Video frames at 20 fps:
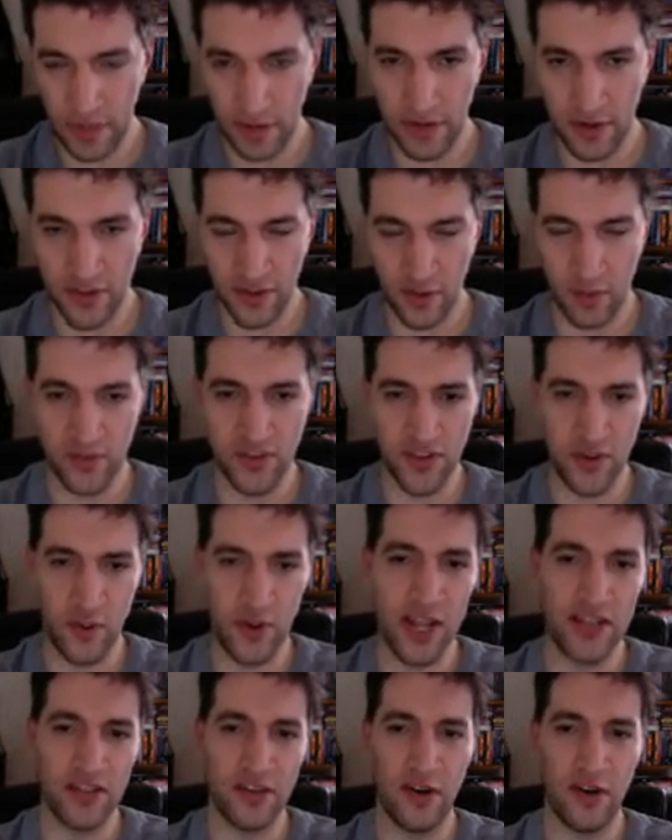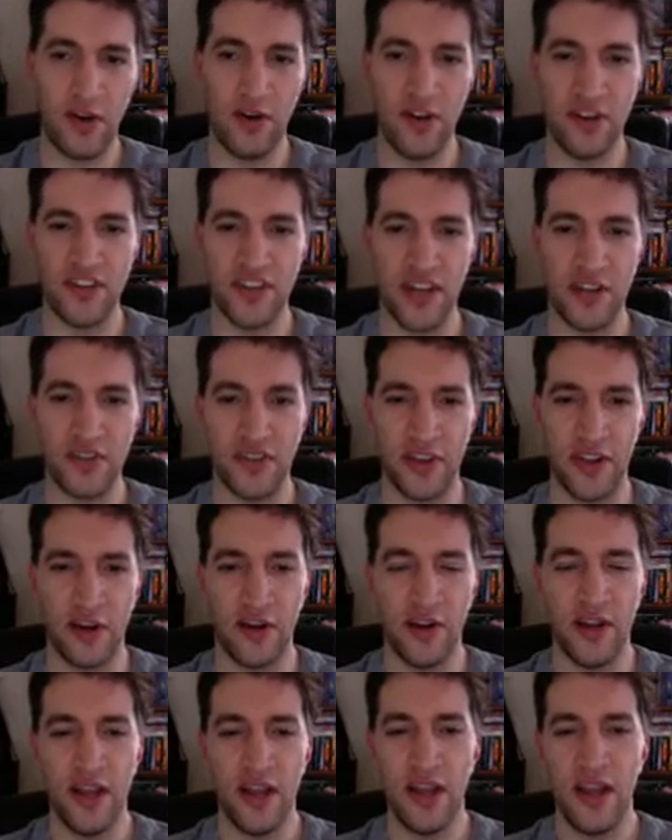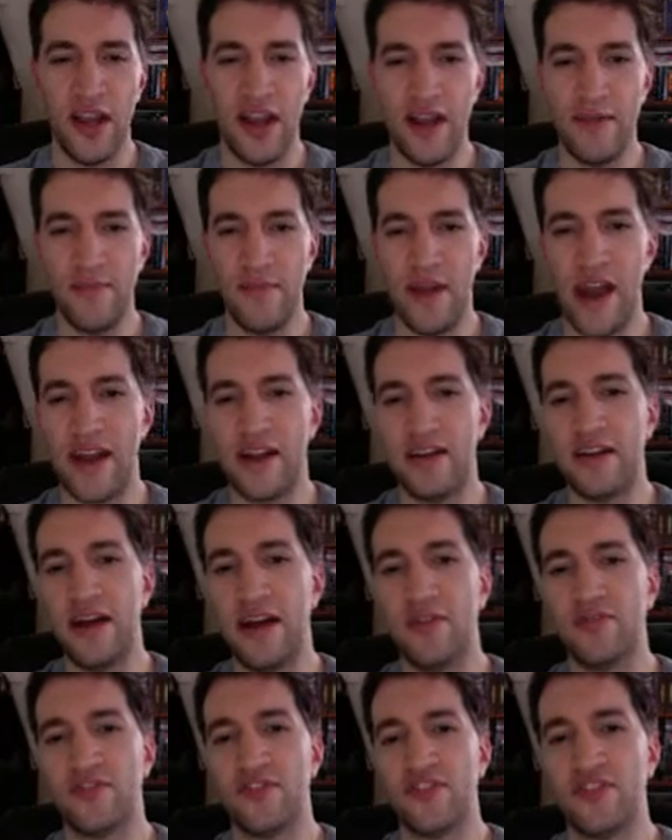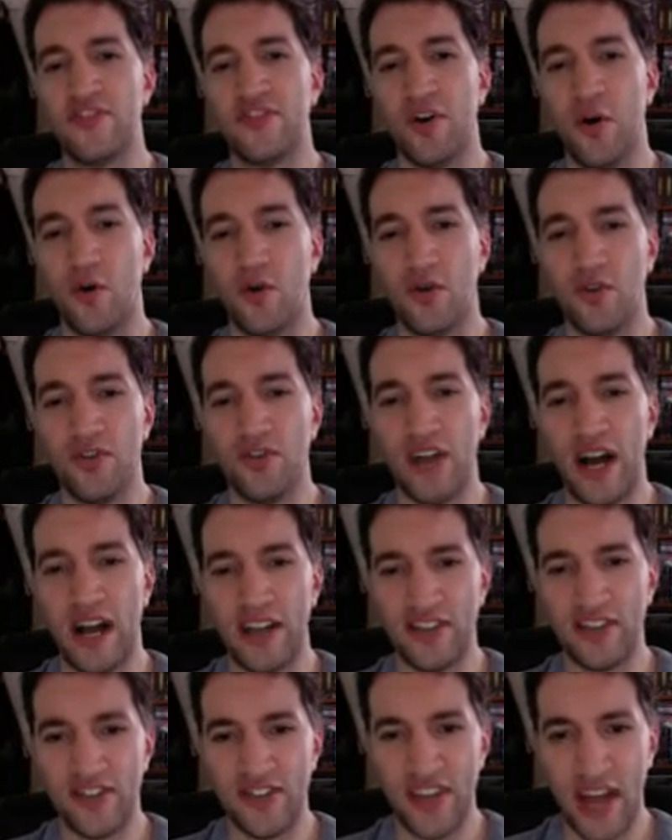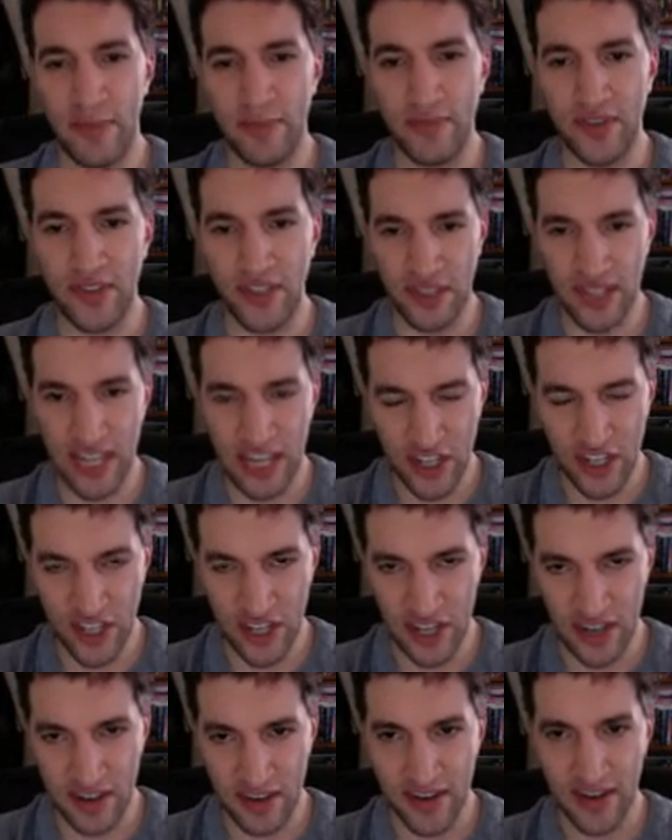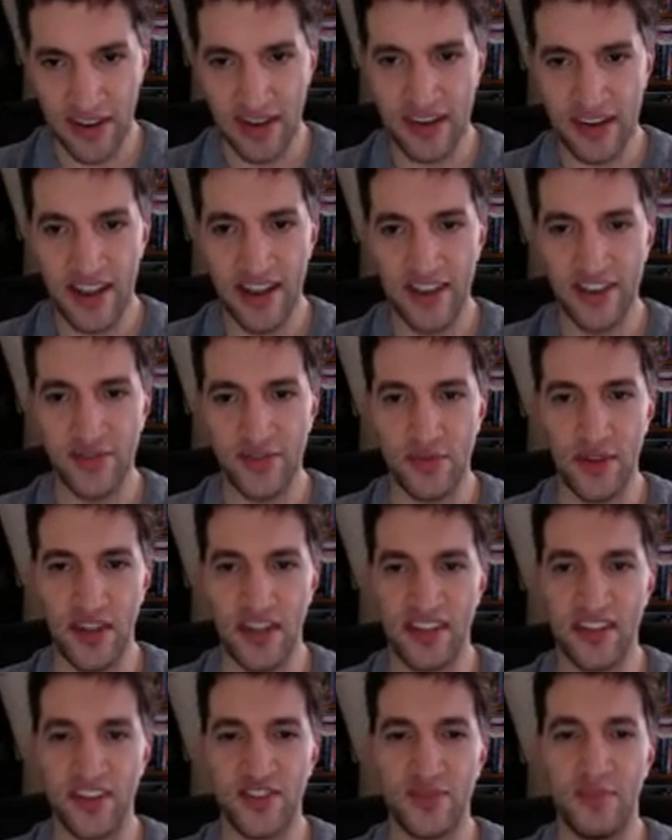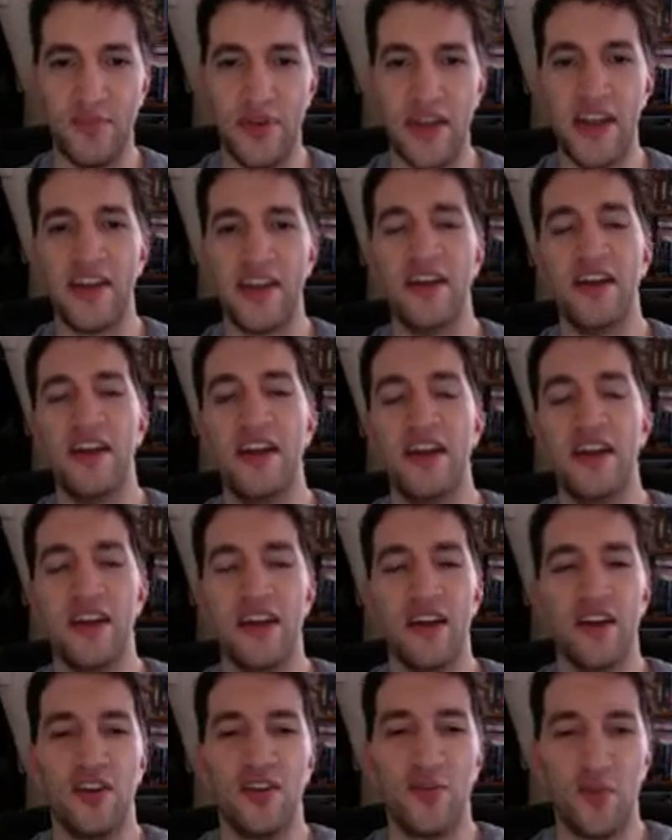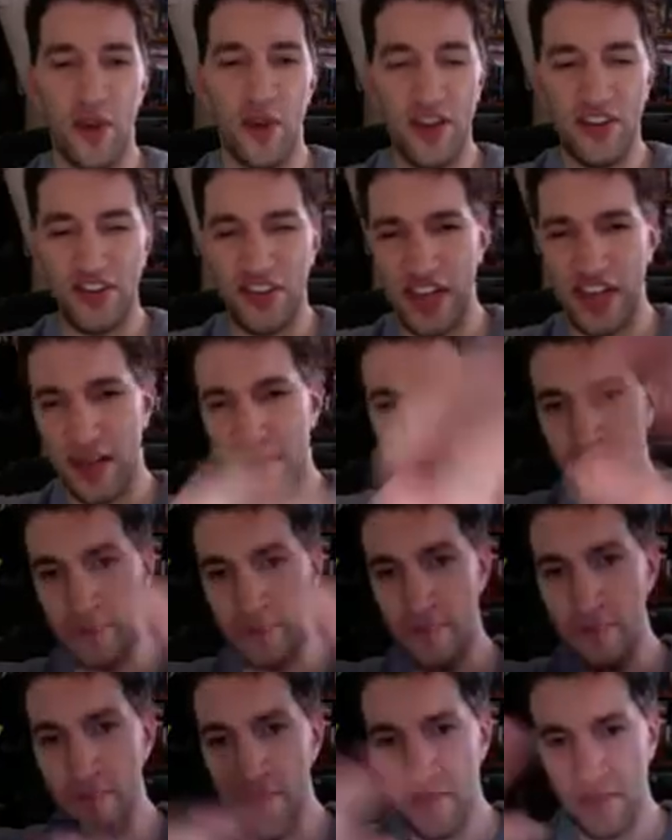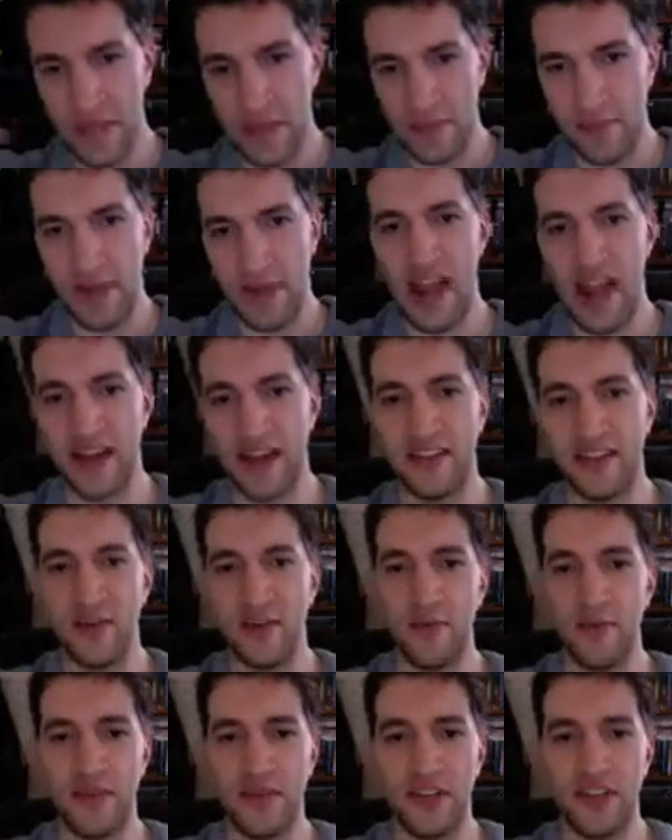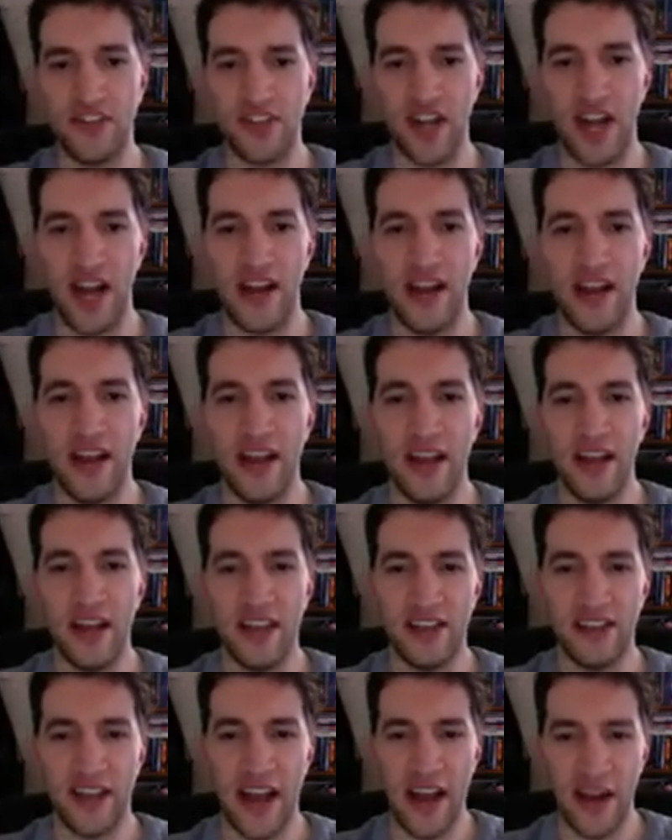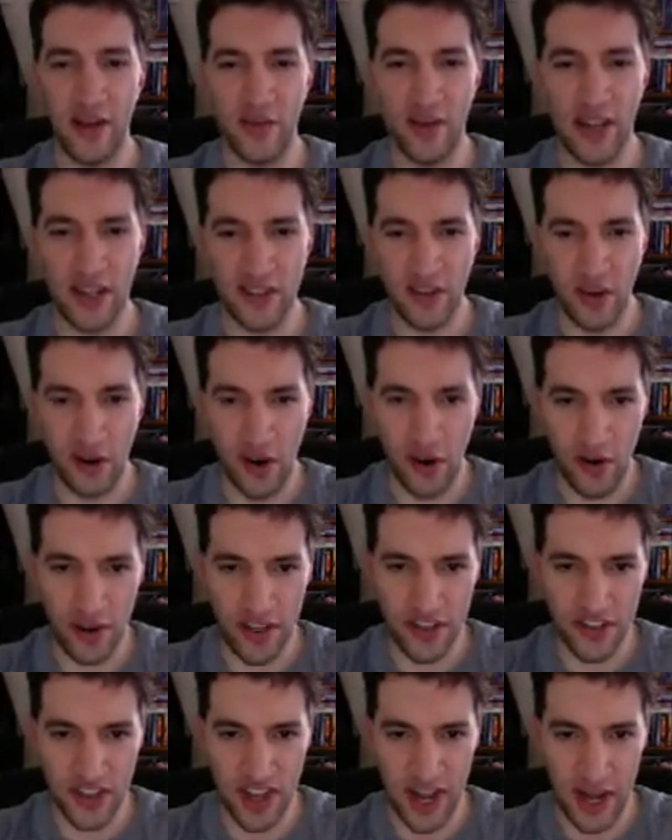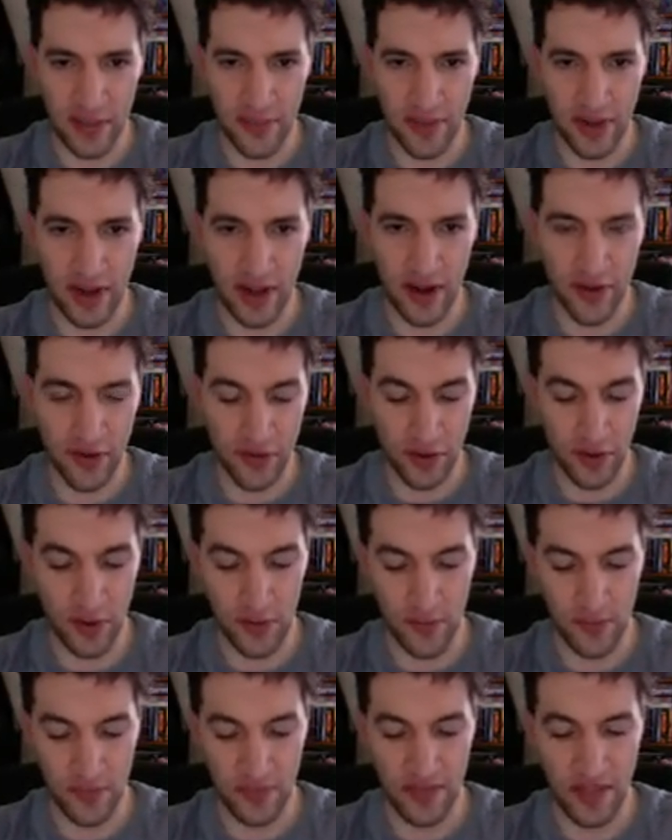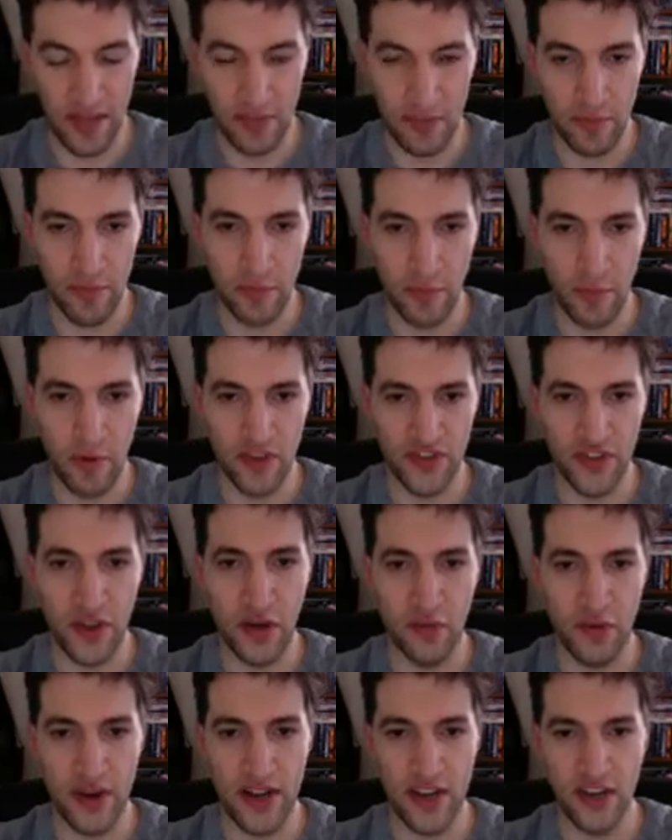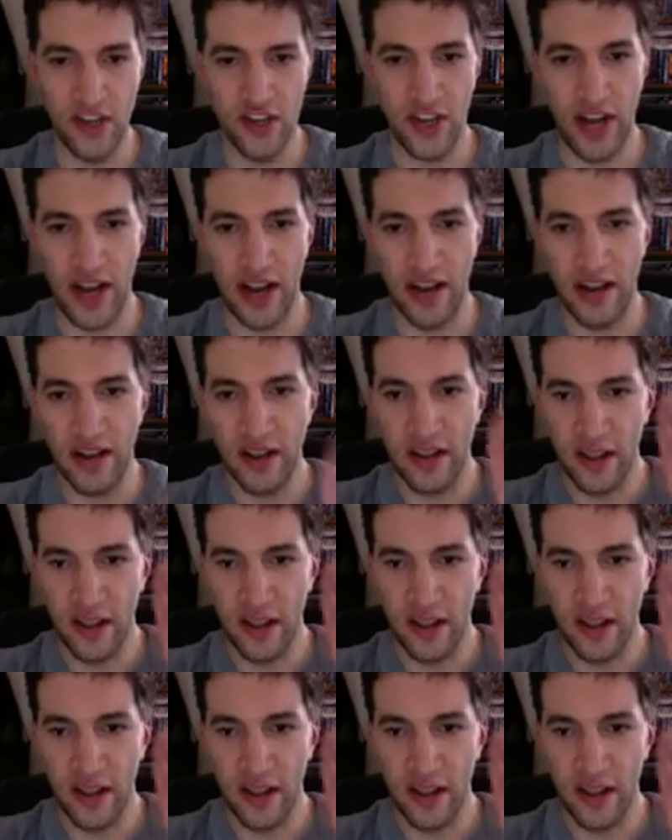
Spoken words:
So we get the Hardys out there, and Matt announces total Nonstop Deletion next week. This big, crazy Impact that will be shot entirely at the Hardys compound, or that was already shot